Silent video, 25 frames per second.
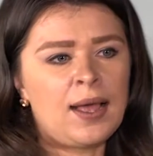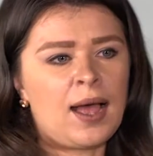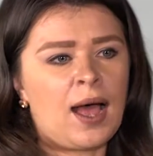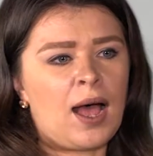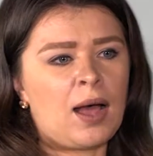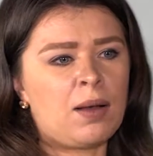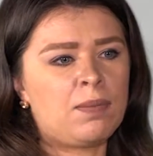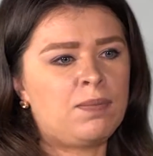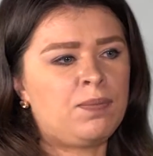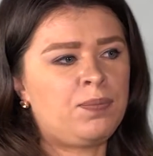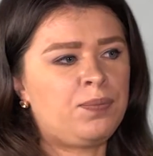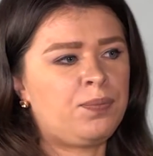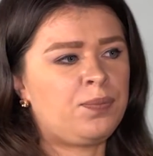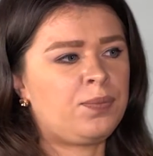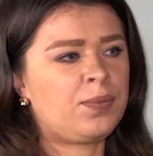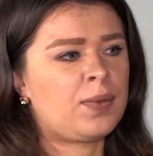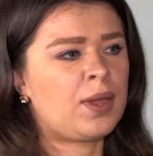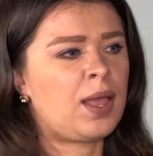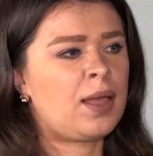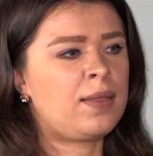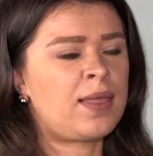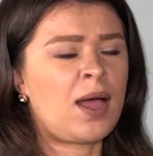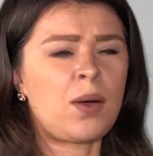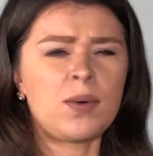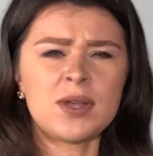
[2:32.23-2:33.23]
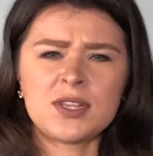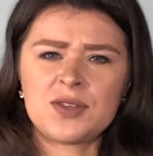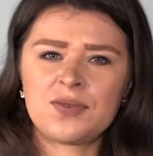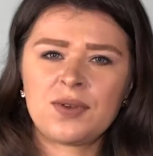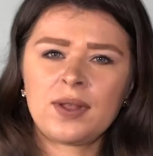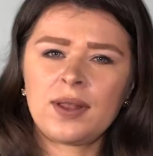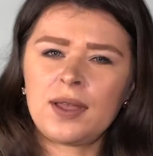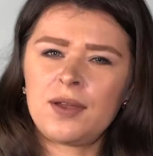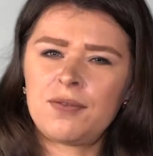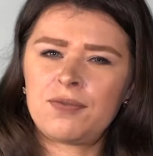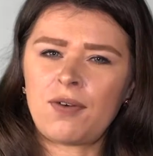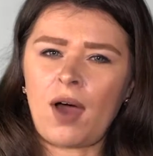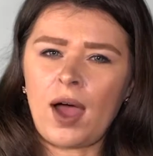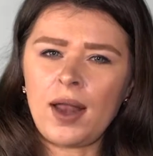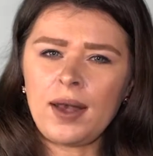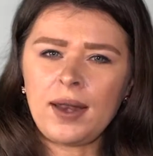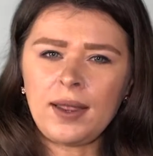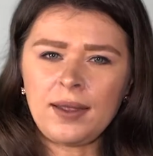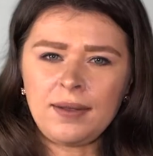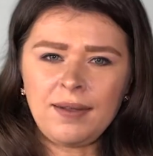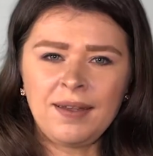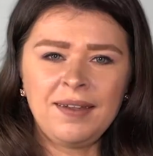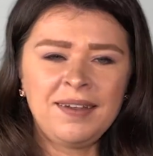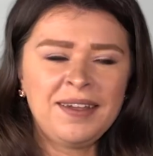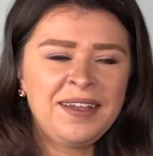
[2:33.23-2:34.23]
That was really
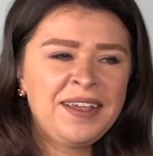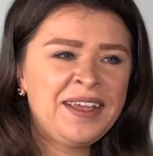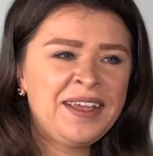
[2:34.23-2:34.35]
frightening.